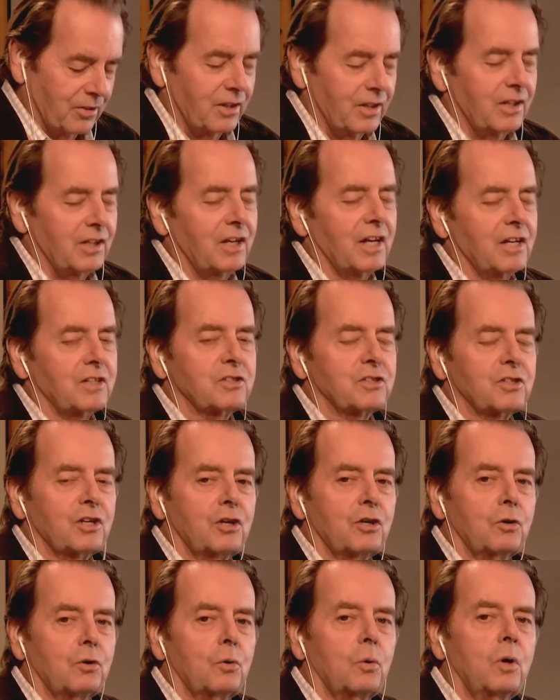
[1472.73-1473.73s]
And
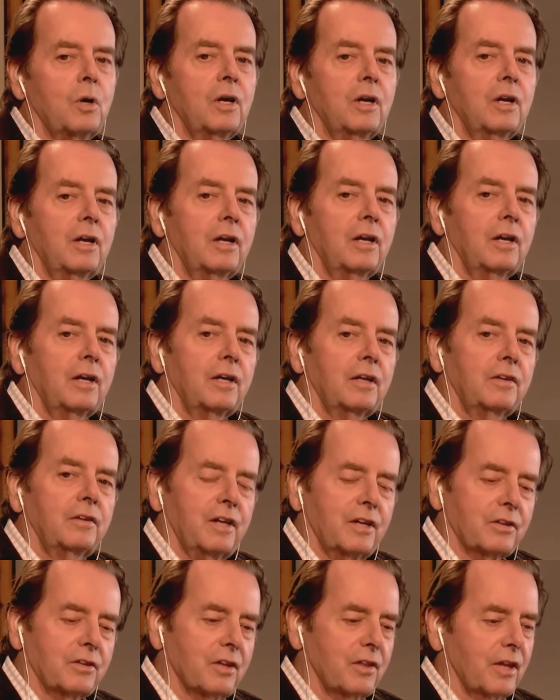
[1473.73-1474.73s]
so the
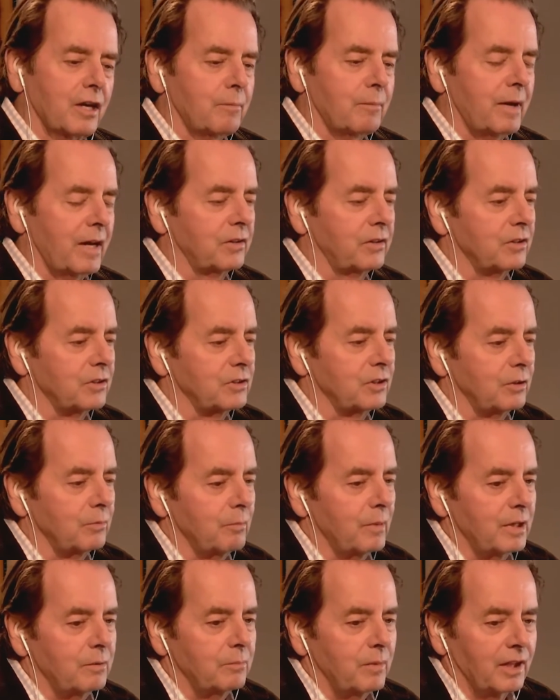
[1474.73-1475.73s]
other thing about this that
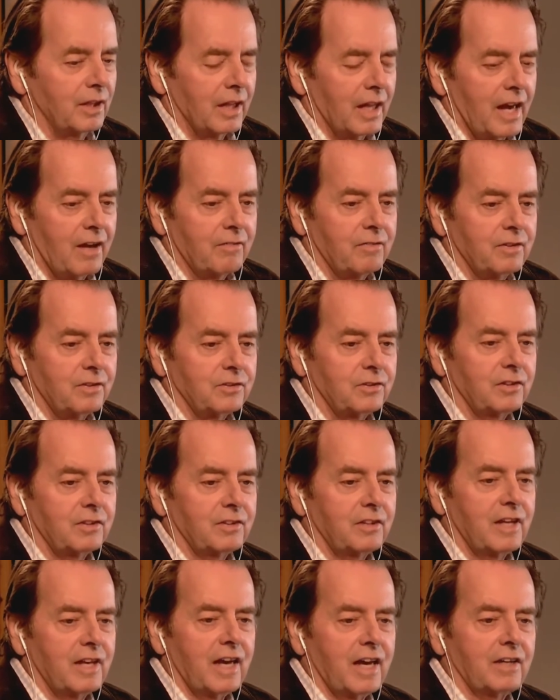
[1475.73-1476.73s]
made me laugh is
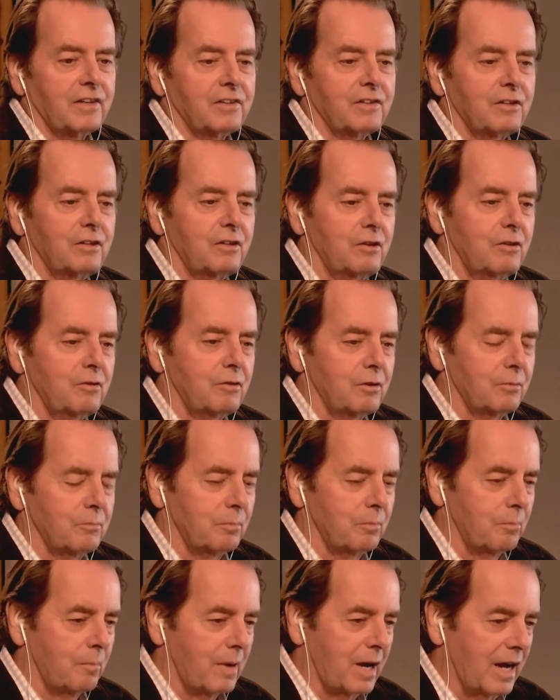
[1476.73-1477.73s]
that
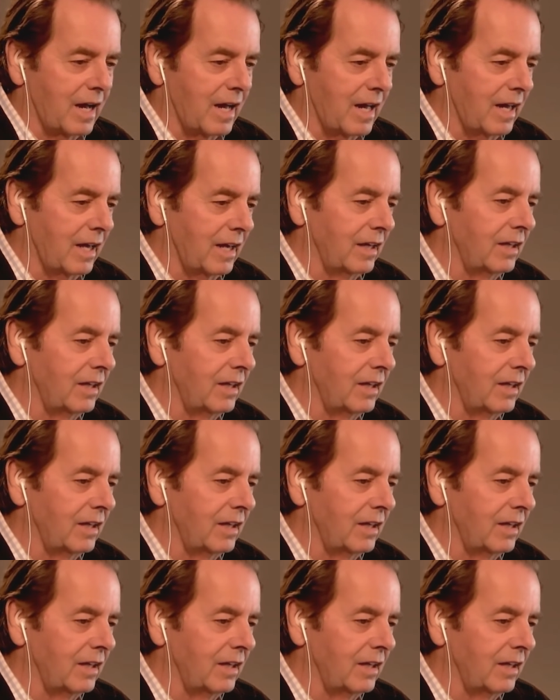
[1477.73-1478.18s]
my